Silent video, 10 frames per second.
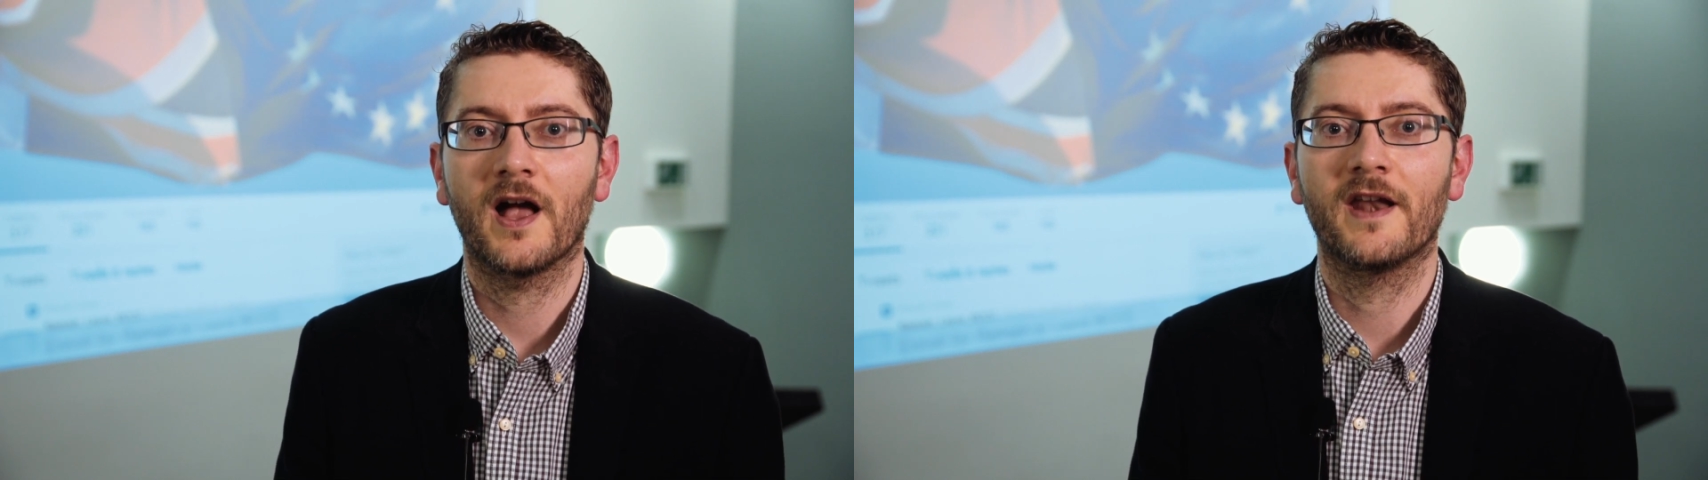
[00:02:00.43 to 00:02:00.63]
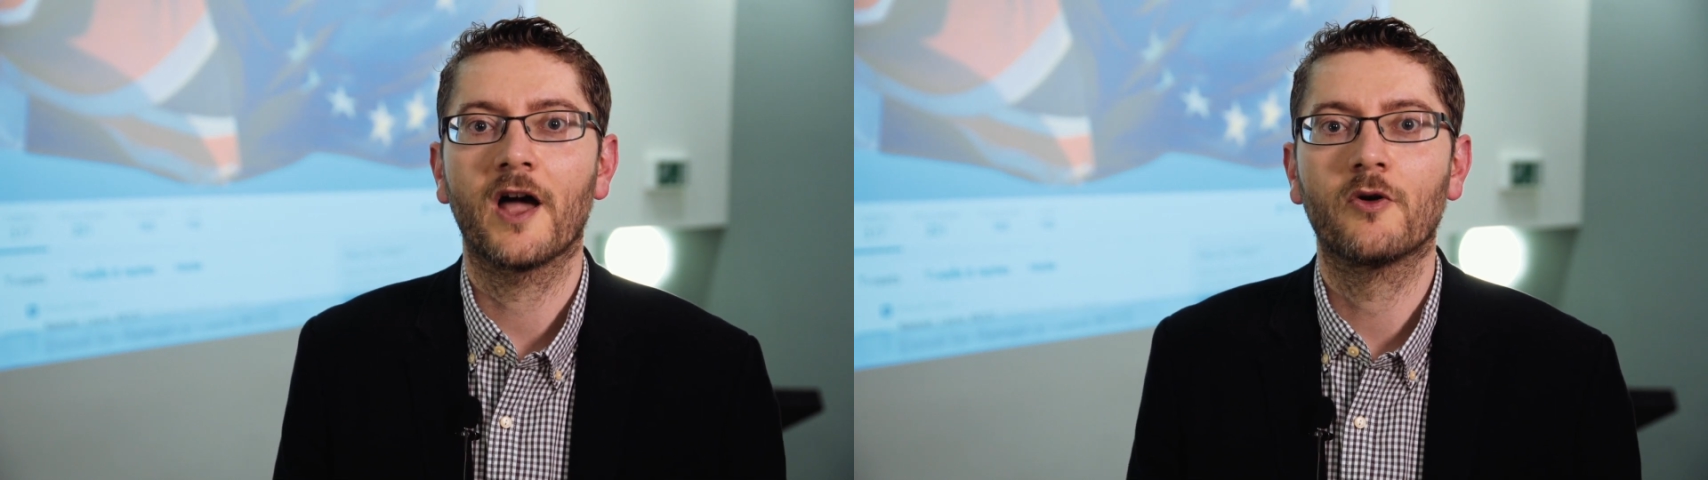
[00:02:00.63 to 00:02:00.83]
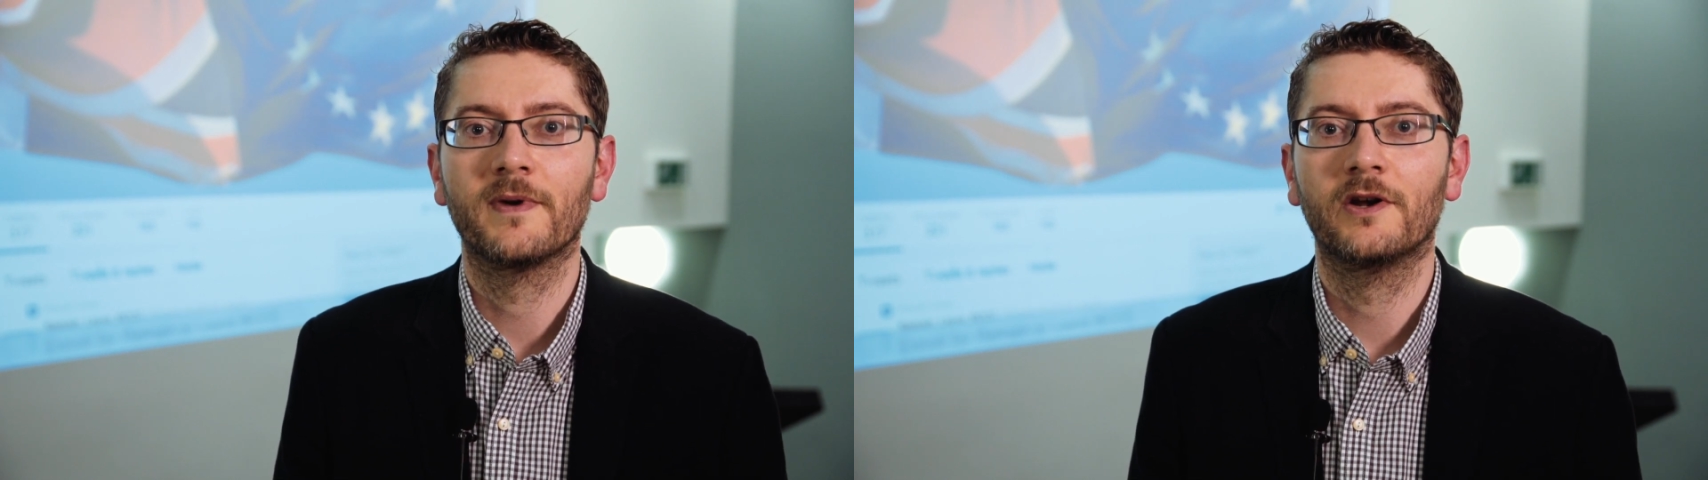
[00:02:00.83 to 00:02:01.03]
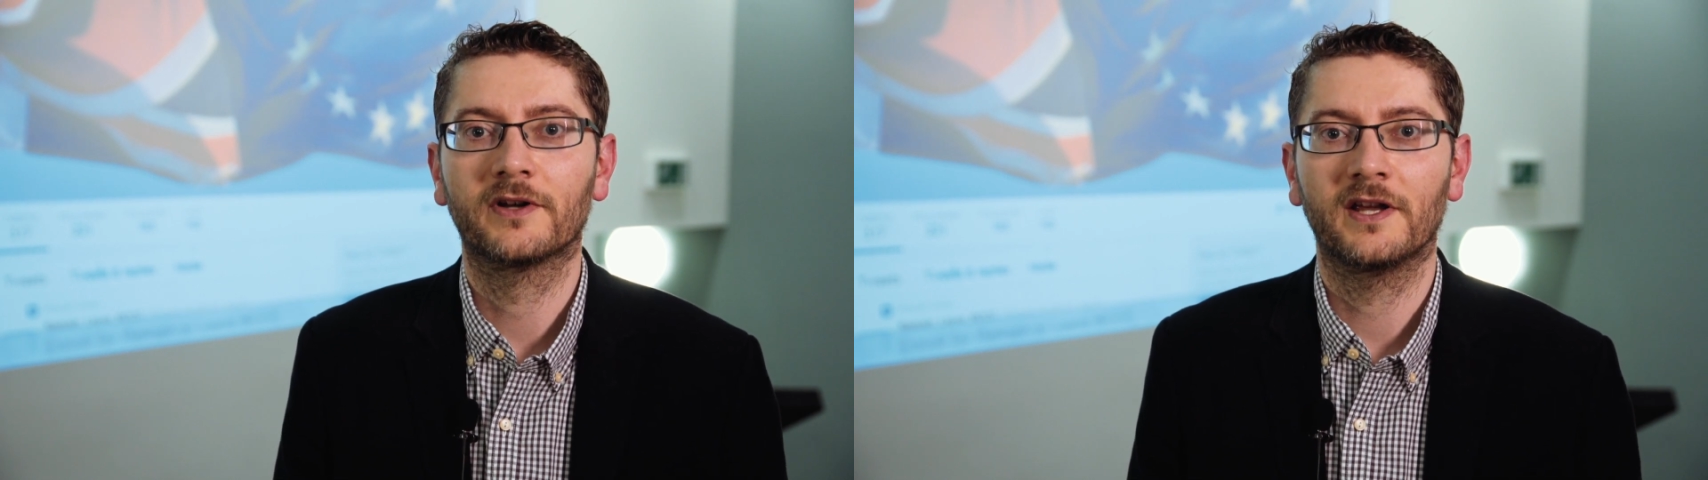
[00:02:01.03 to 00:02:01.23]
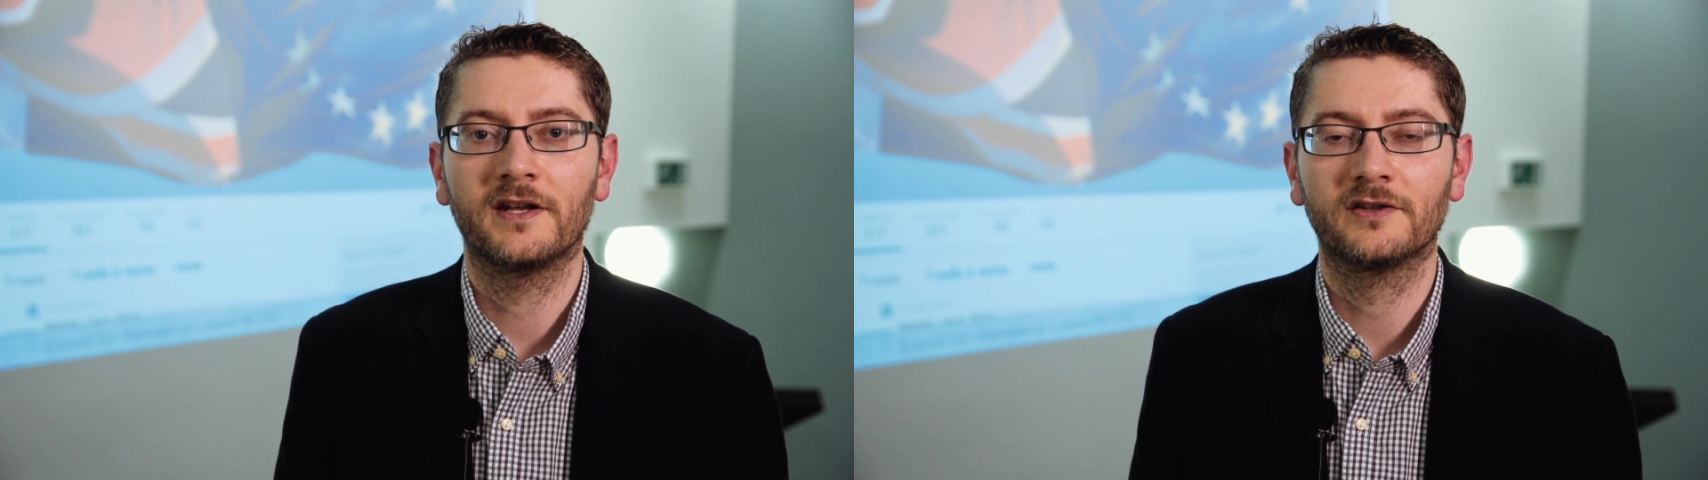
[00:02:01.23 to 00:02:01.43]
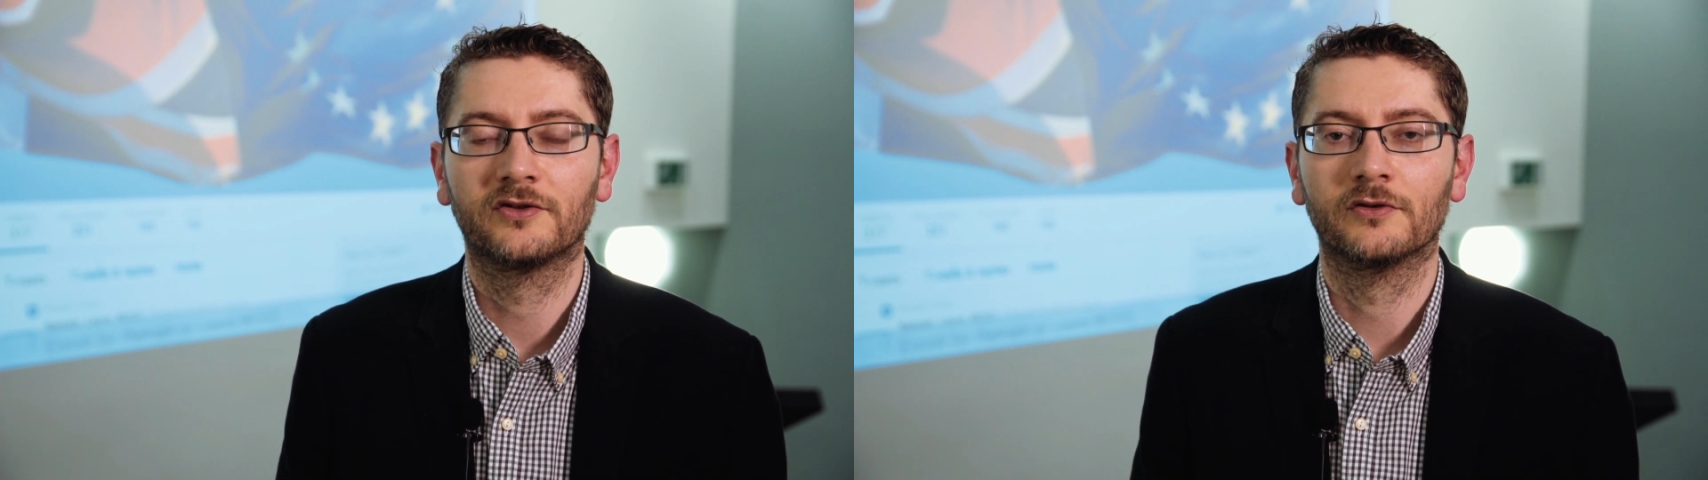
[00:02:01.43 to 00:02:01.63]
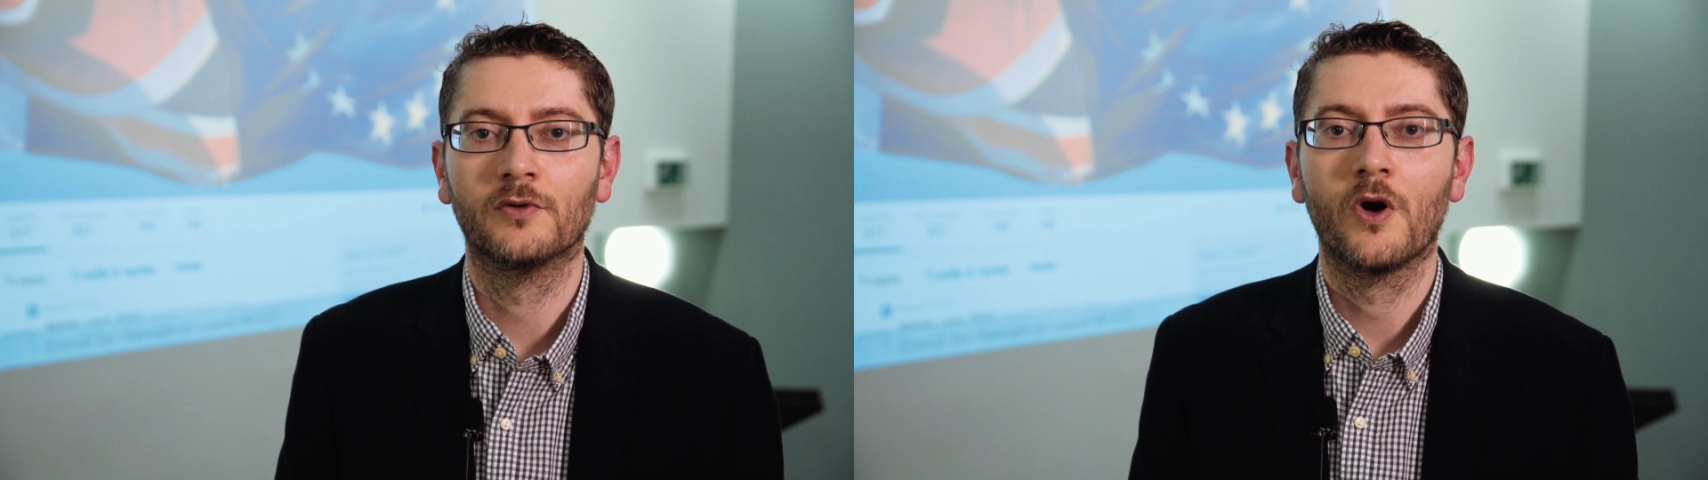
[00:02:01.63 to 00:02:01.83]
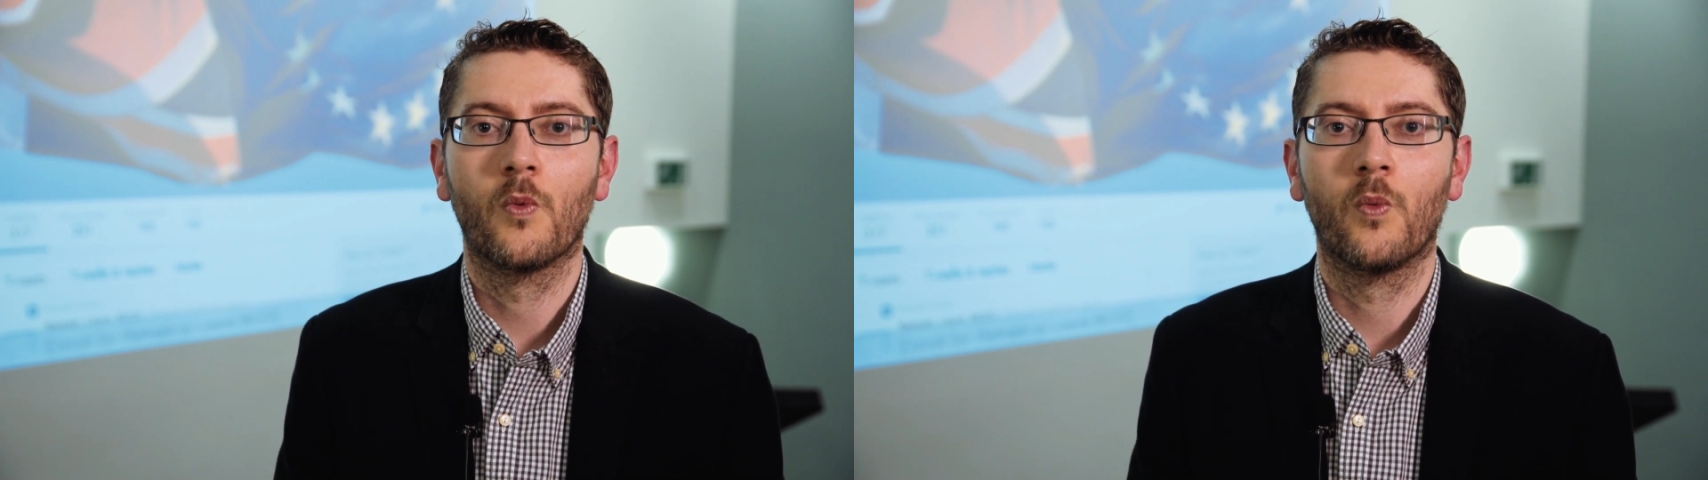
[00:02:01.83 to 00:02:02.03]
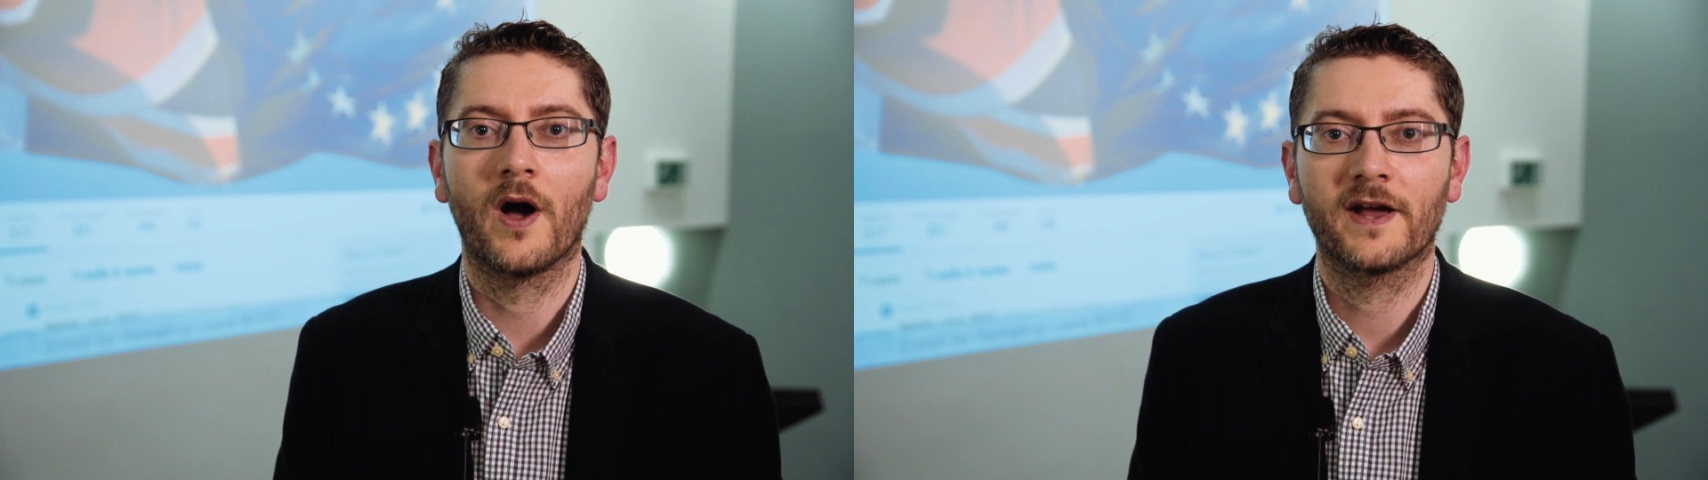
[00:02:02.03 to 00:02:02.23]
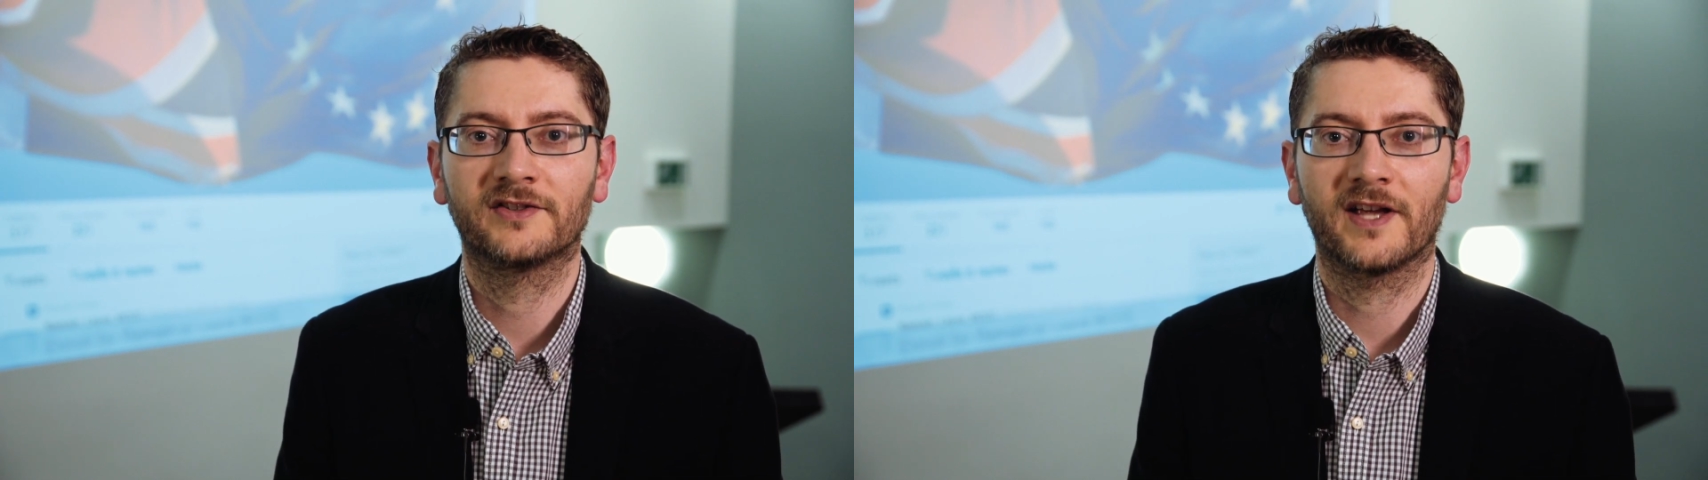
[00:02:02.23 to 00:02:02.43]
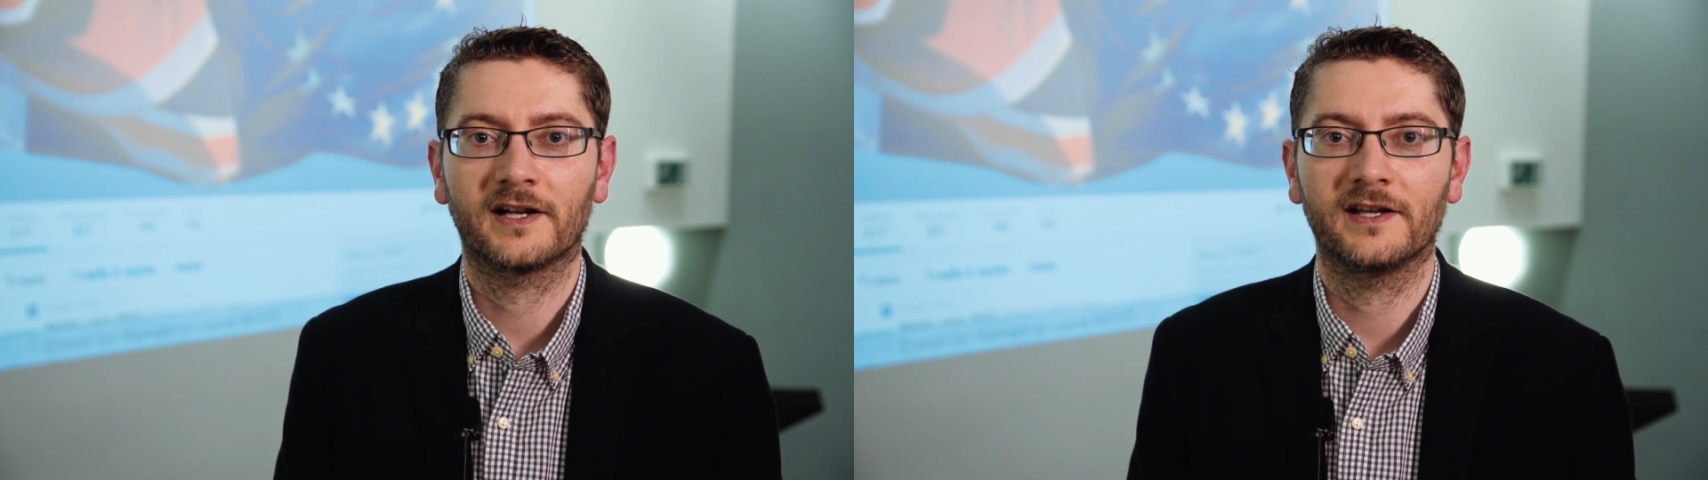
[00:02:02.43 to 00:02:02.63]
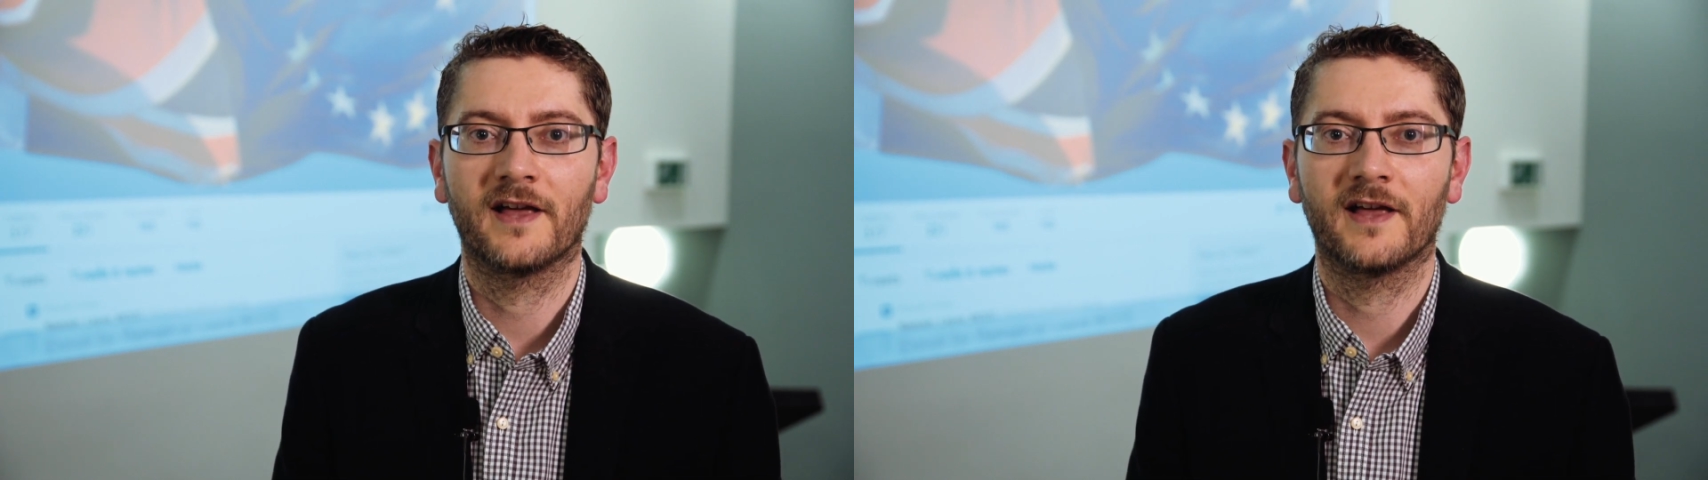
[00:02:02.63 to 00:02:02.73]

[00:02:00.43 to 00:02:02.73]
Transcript: and I will be looking into why exactly